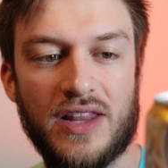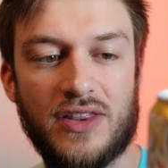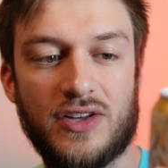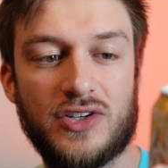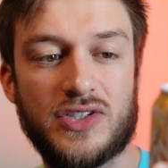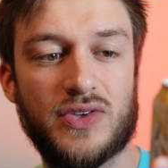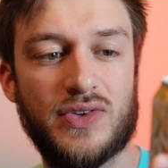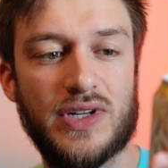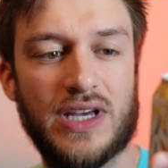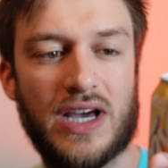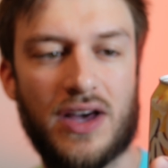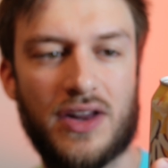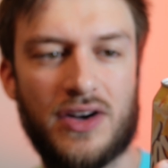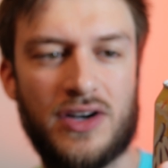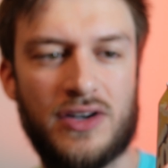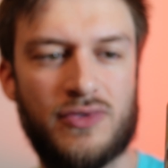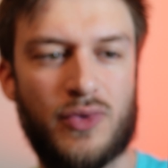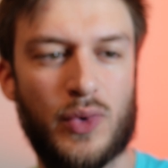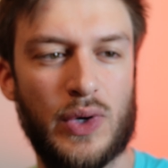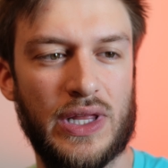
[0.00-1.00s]
There's only one
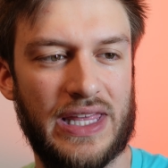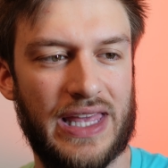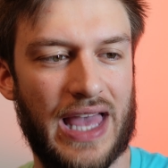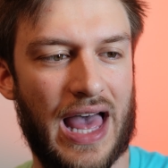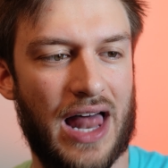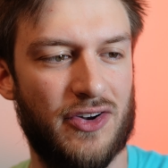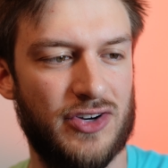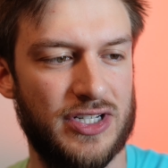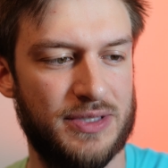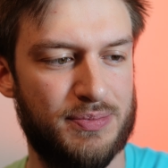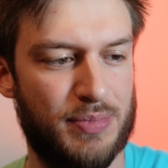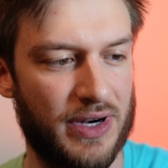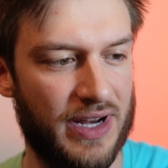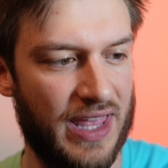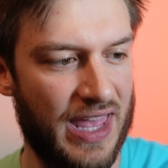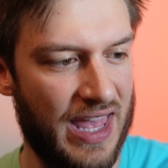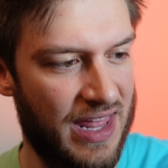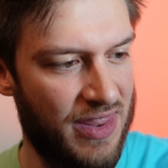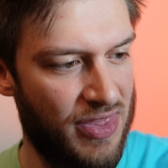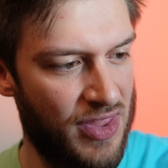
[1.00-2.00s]
hundred forty calories per
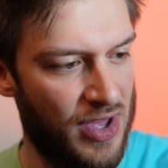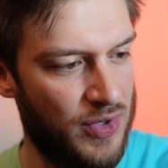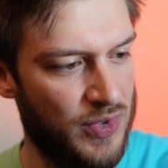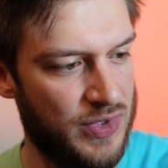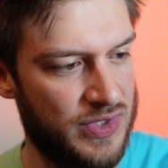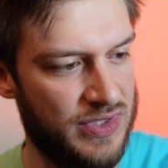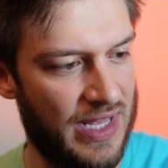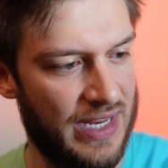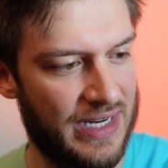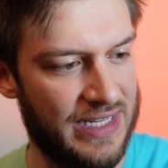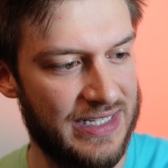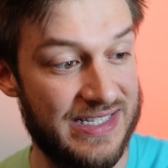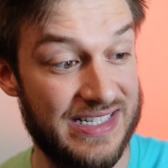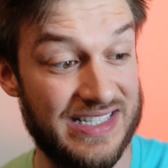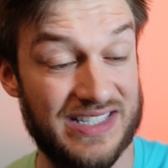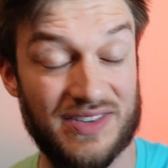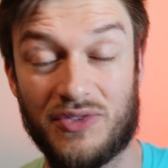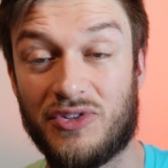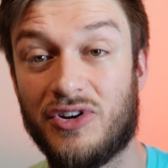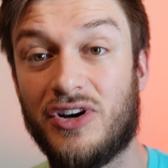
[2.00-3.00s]
can though, so that
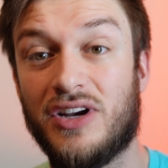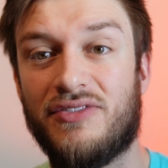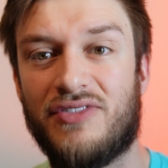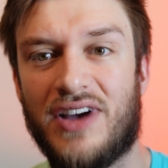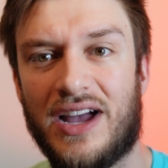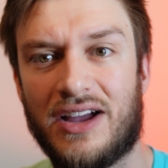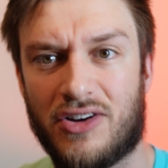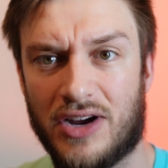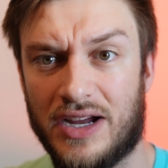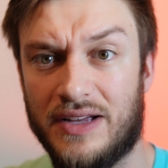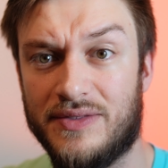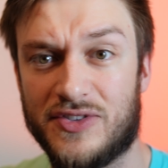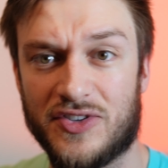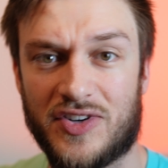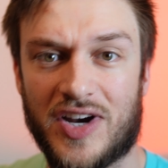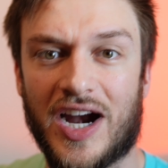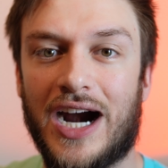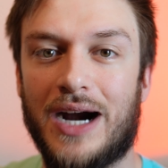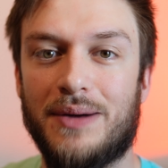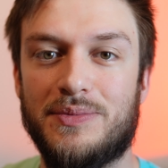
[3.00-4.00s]
consists of thirty-five grams of
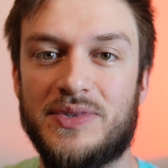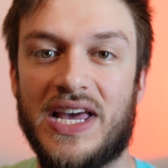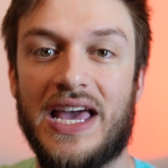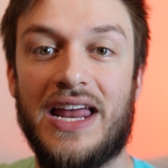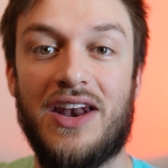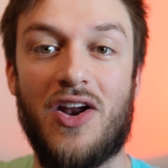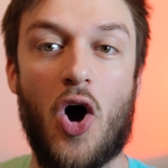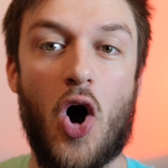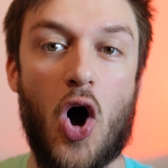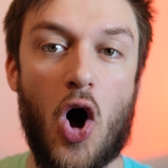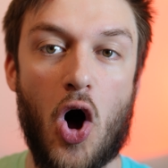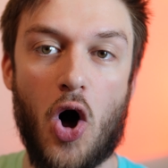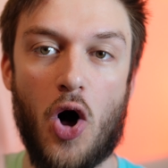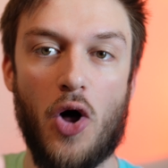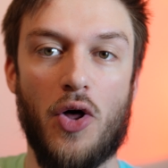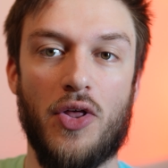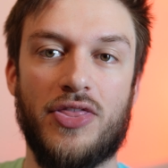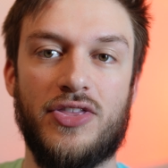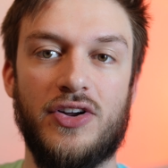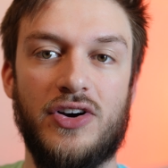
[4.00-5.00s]
carbs and
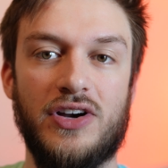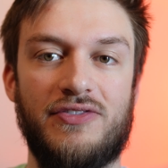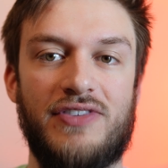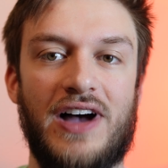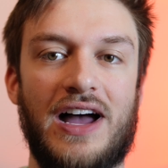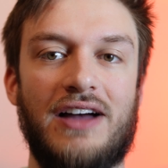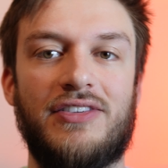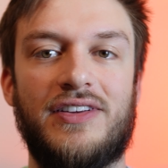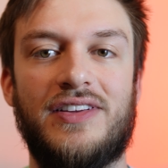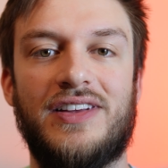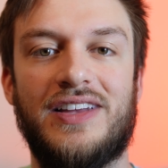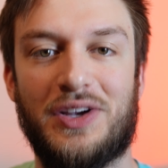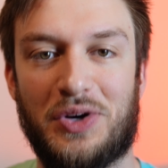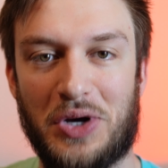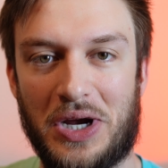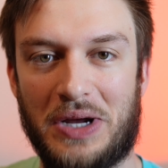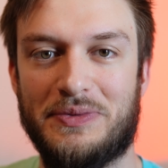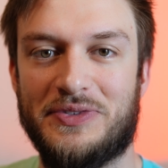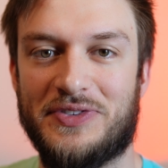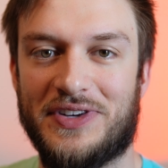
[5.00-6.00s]
all thirty-five
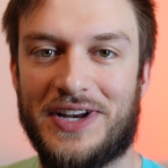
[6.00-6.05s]
grams